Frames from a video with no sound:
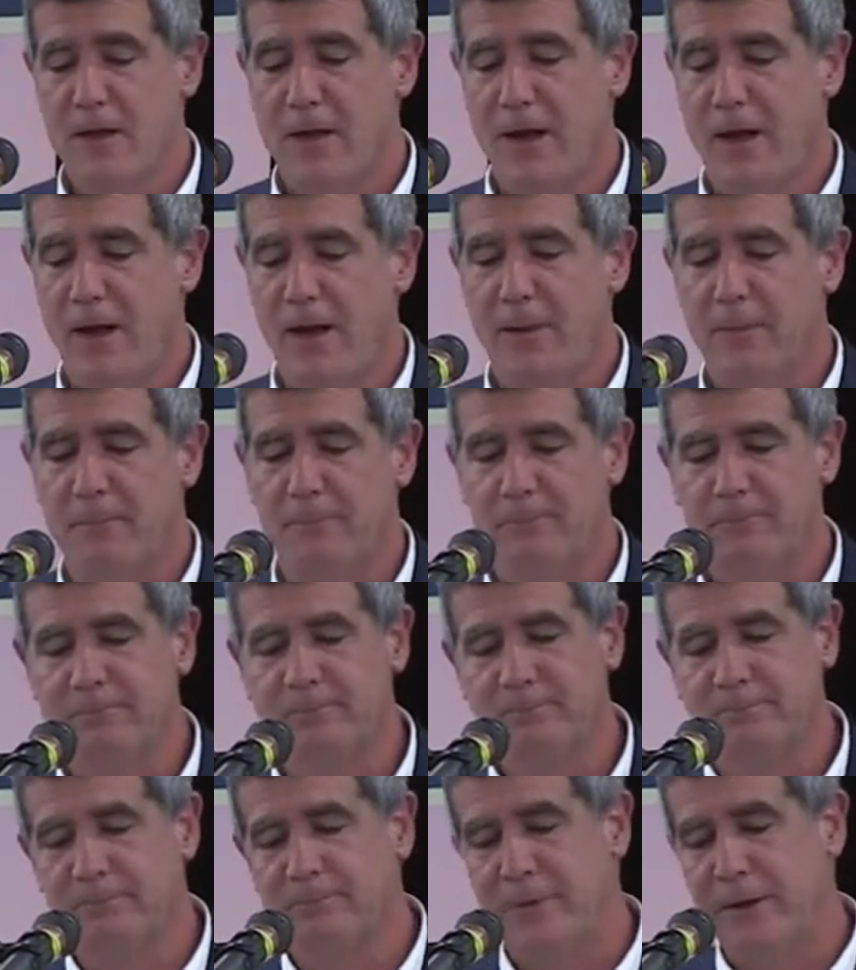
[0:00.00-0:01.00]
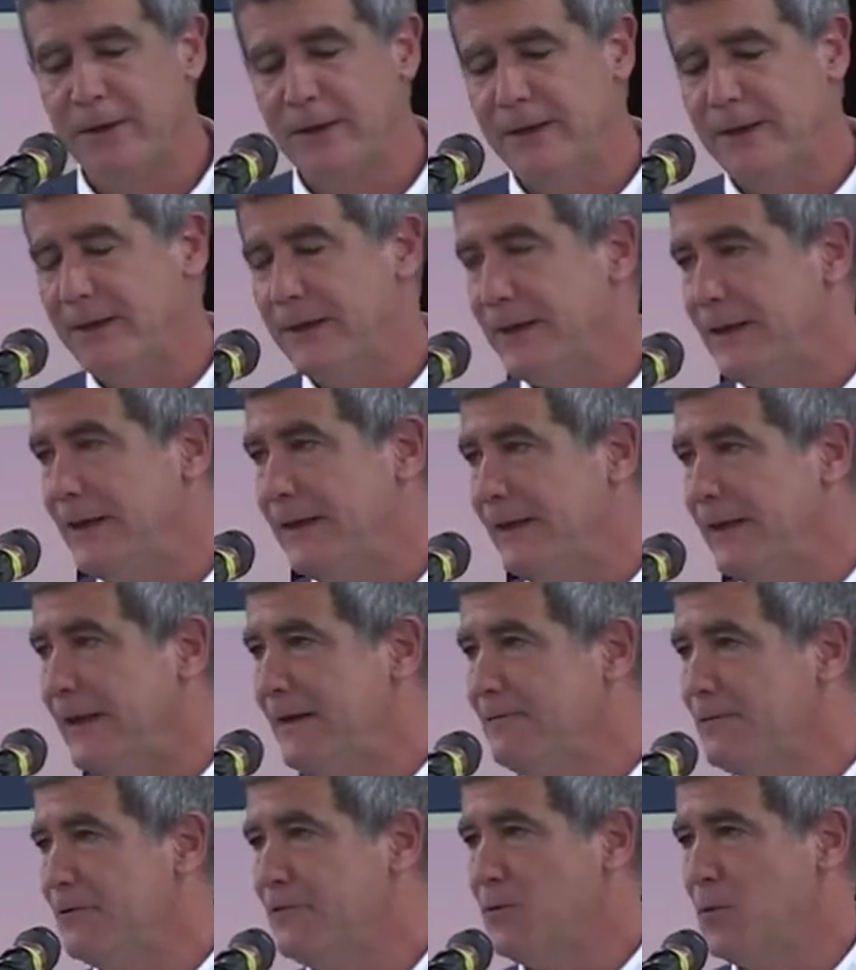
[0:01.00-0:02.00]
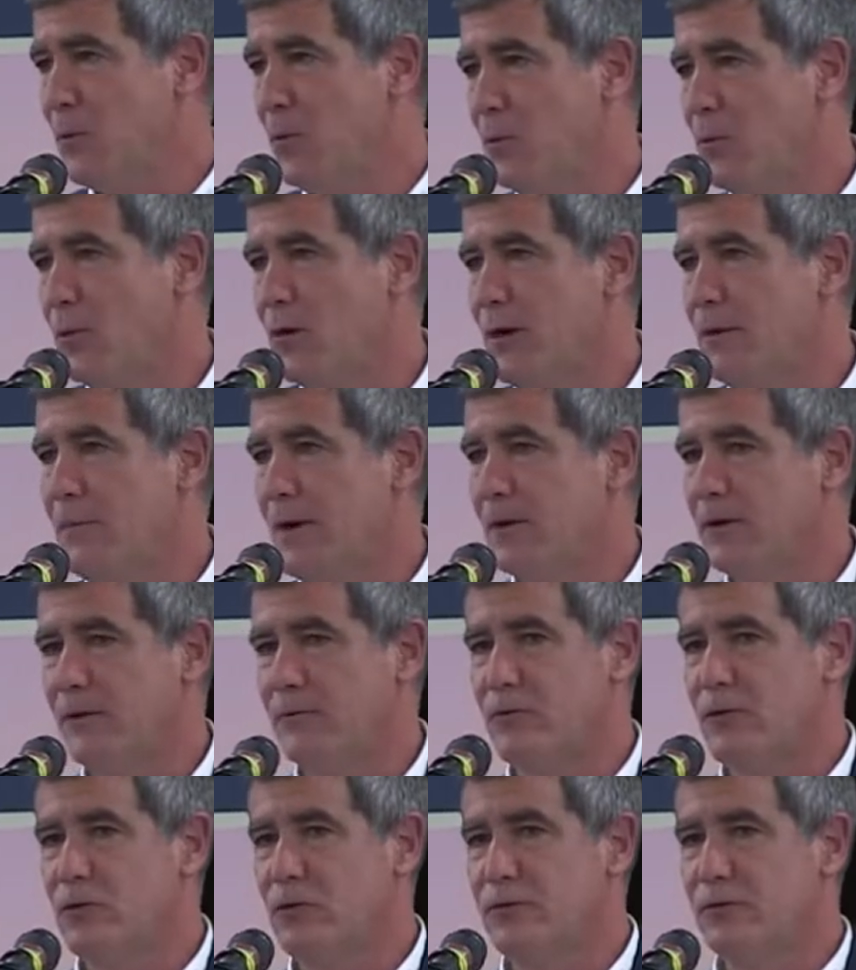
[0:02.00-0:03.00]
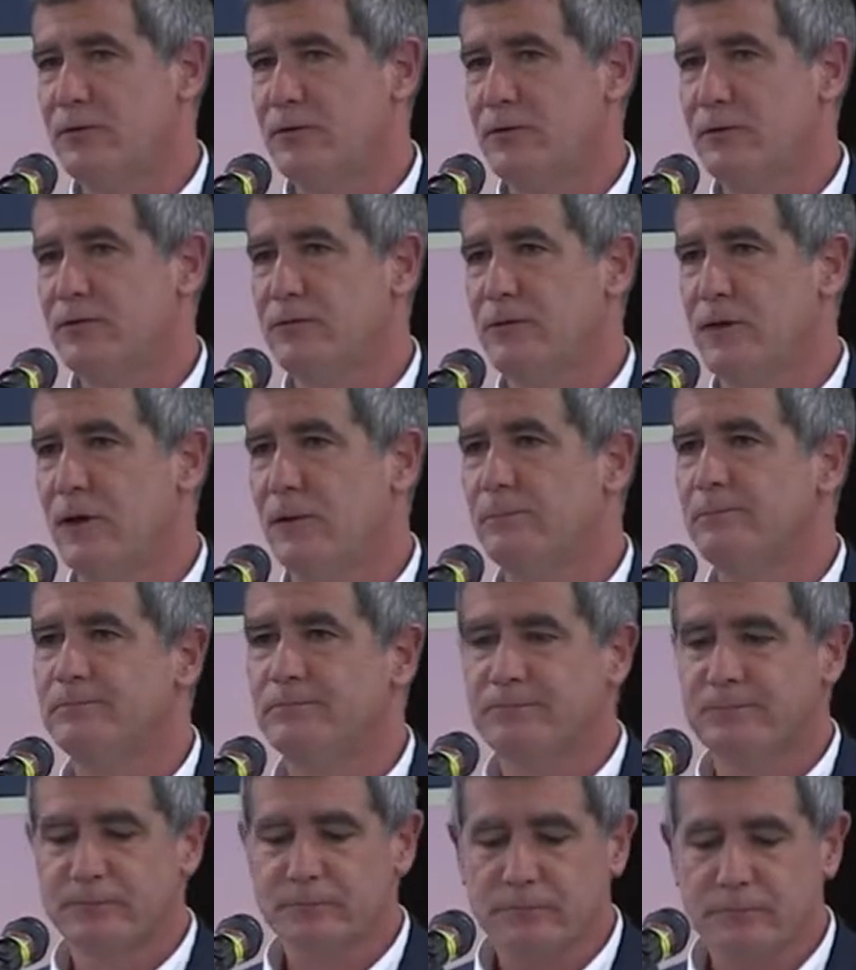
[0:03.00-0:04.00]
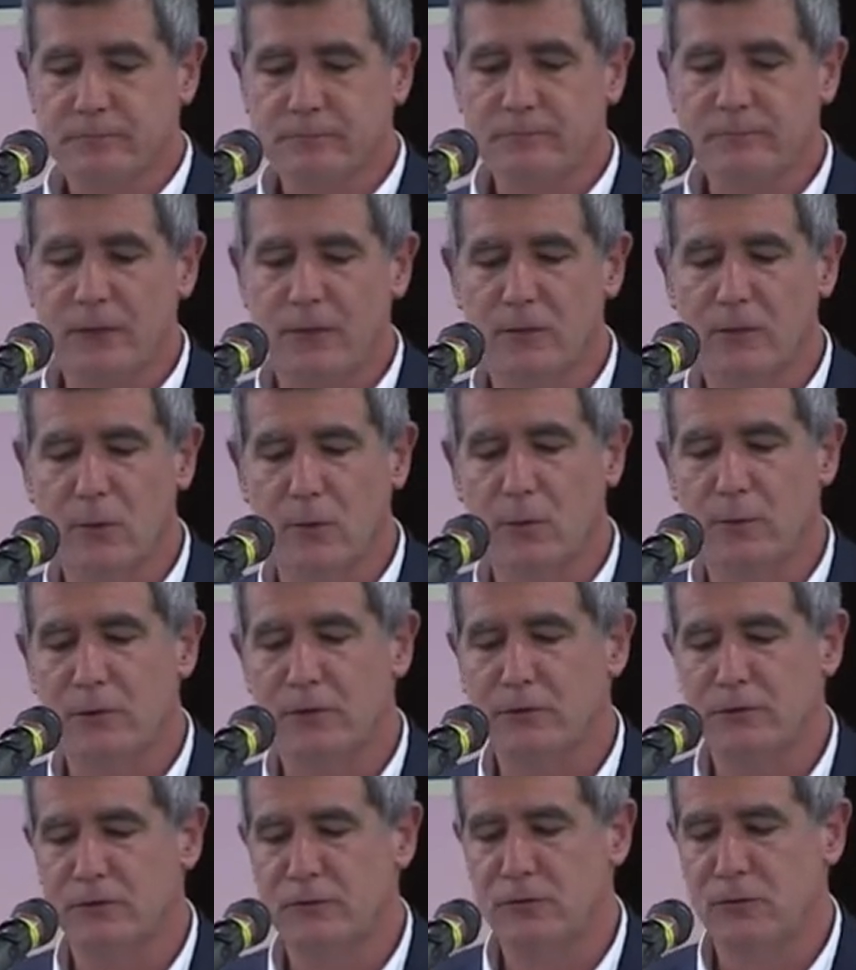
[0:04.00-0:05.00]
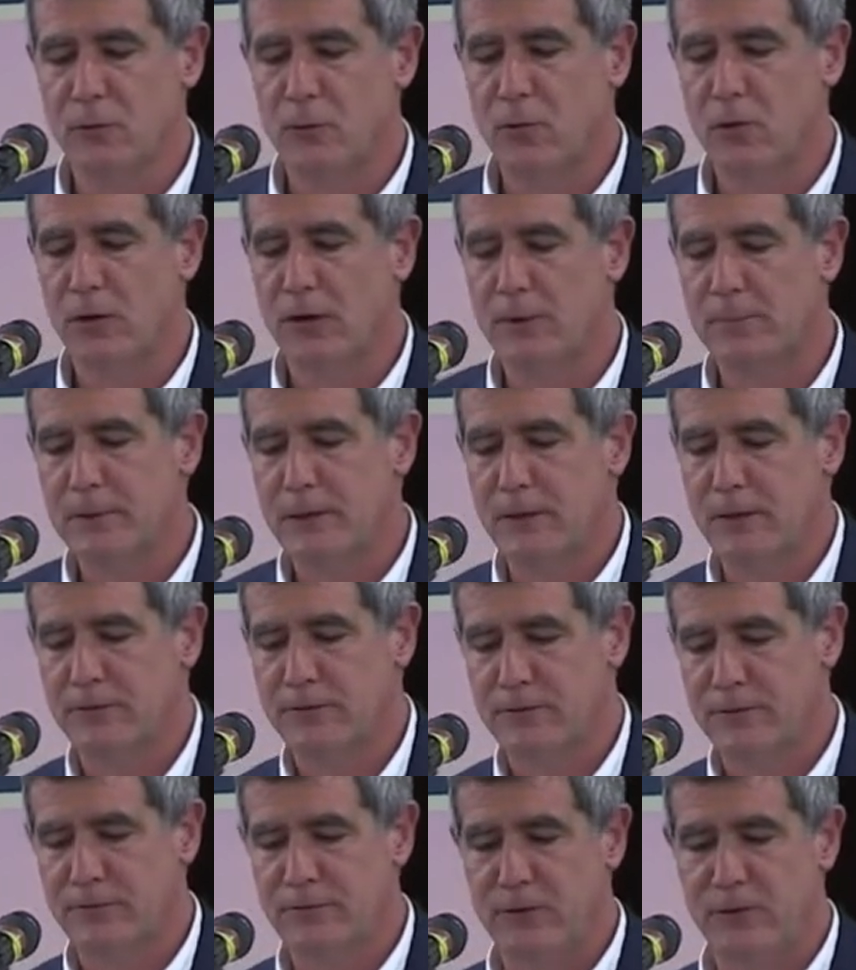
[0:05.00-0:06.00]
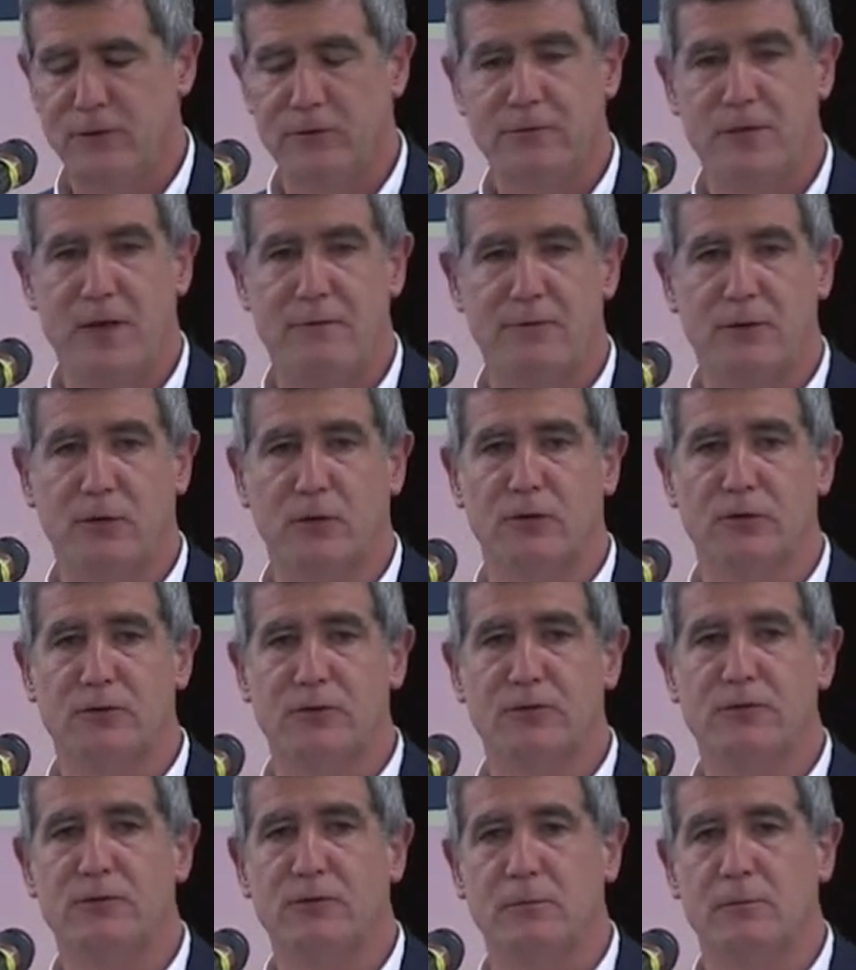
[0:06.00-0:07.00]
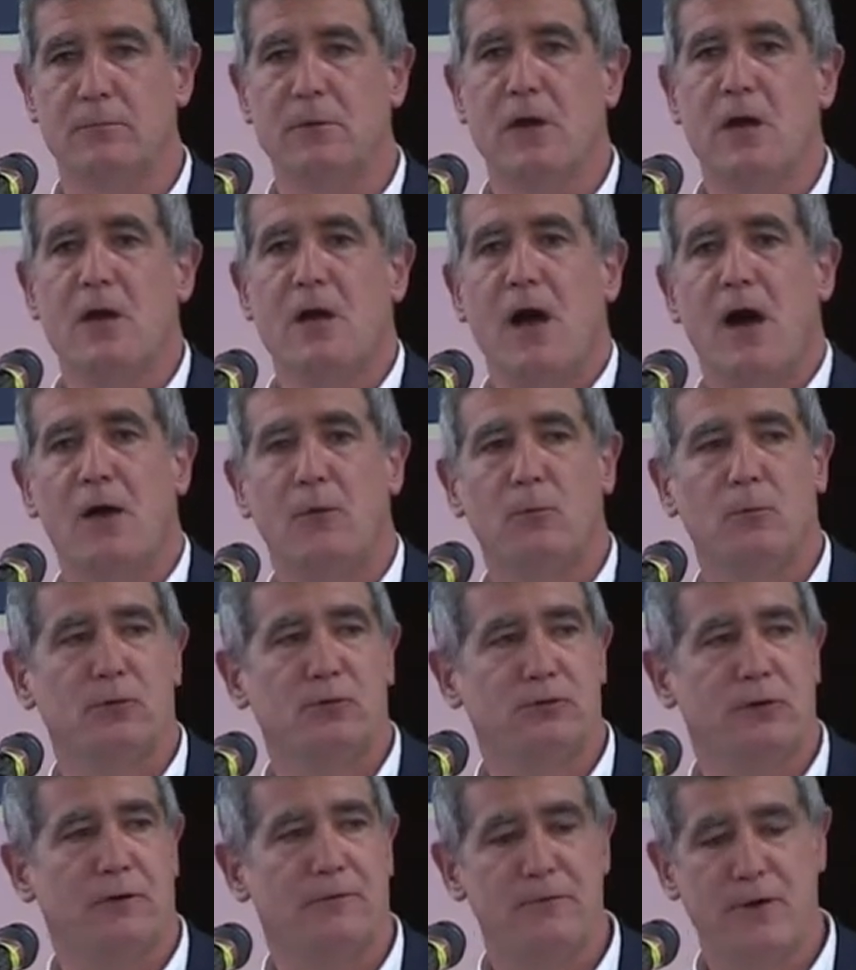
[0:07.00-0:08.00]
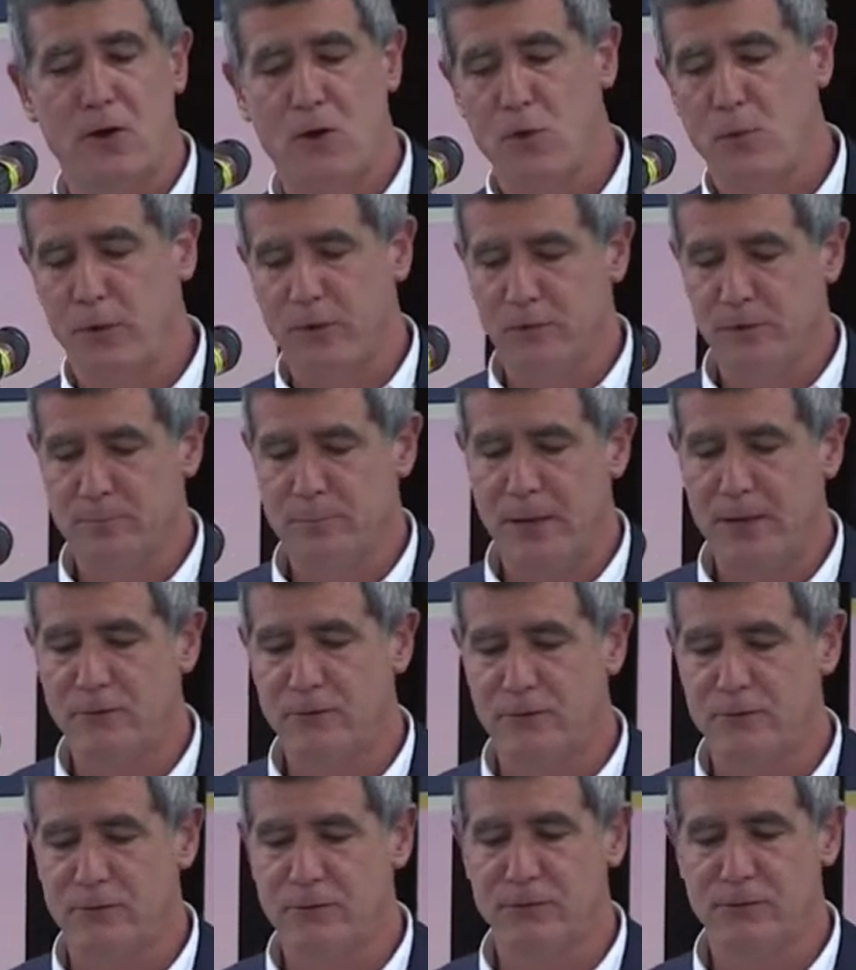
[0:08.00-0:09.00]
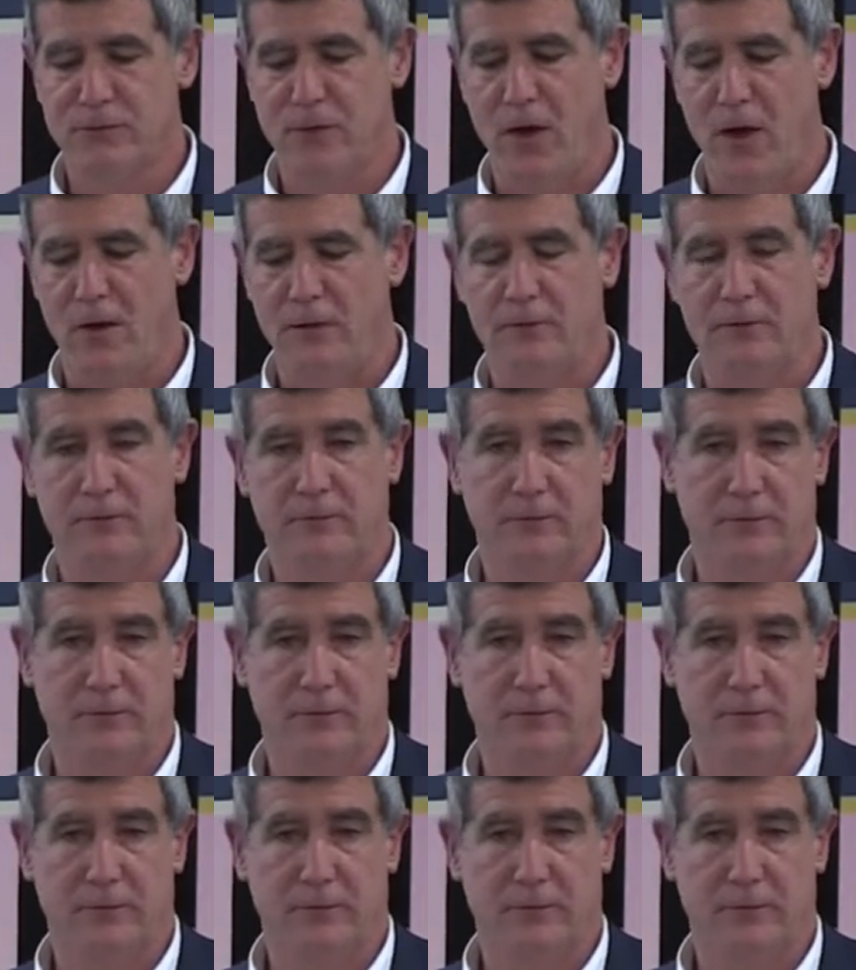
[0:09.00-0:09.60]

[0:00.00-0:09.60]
Um, but even if you weren't worried about conversions to Islam, there were reasons to worry because the philosophical system on which Averroes bases his thought